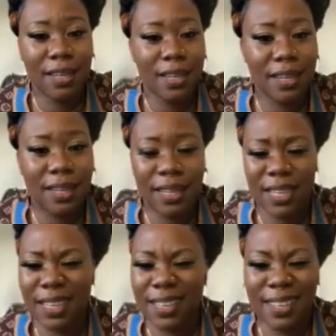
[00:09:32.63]

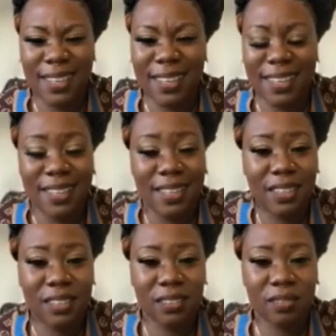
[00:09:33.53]

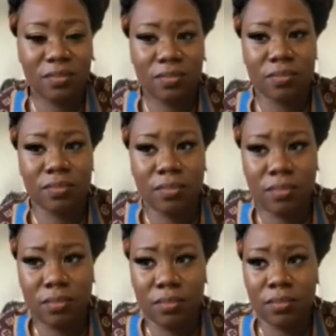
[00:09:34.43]

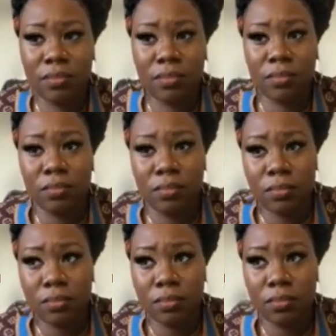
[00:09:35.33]

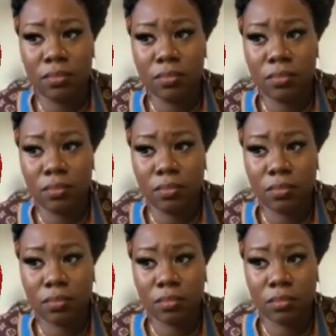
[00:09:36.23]

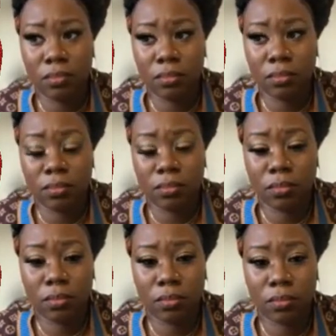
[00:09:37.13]

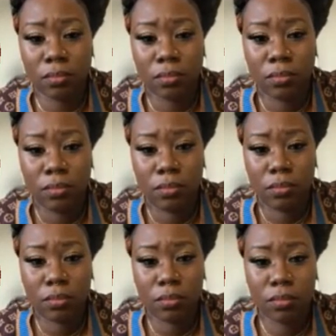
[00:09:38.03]

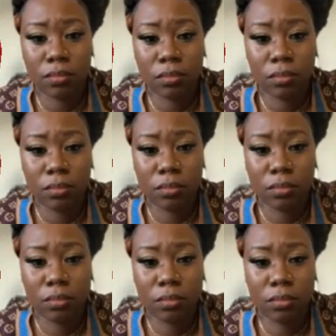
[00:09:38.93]

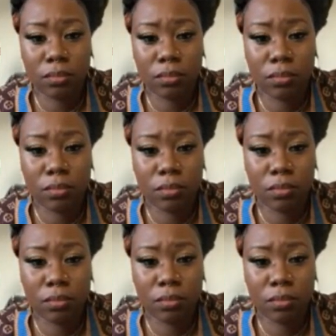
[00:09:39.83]
No words are spoken by the person on screen.